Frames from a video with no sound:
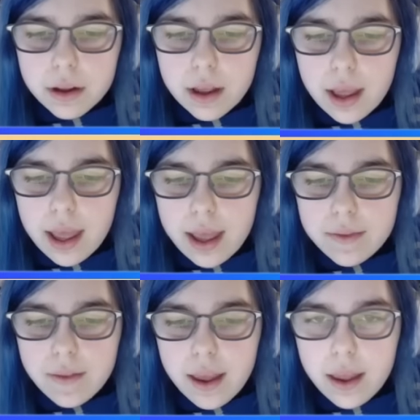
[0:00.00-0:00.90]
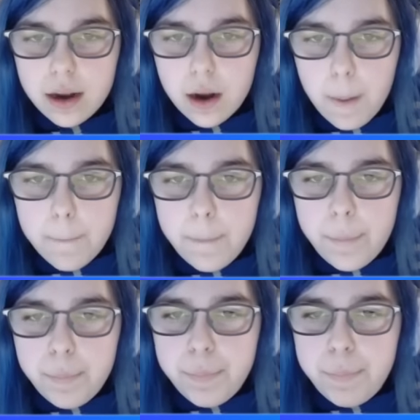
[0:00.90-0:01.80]
I think I see you. Do I
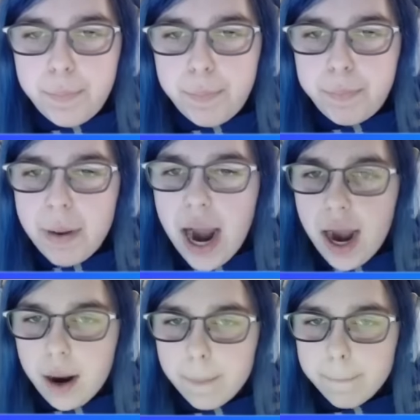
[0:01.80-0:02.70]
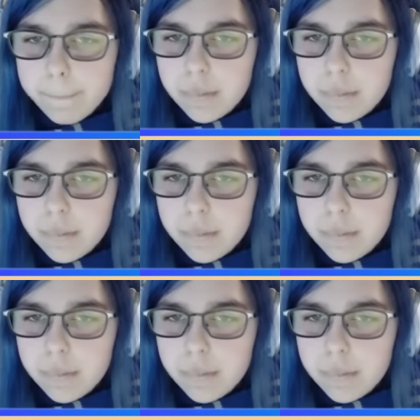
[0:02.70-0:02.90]
see you? Bam!